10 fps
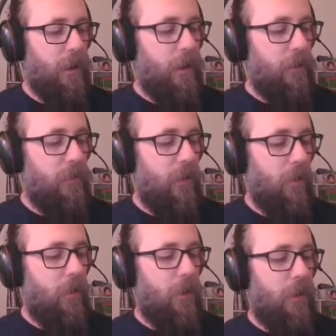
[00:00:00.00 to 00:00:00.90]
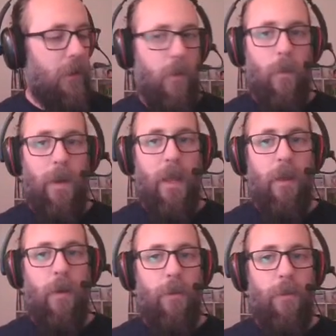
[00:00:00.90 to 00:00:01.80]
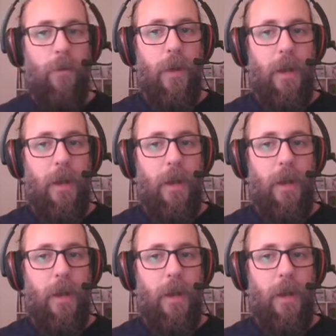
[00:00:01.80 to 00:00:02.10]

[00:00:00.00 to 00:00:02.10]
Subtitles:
So when I go through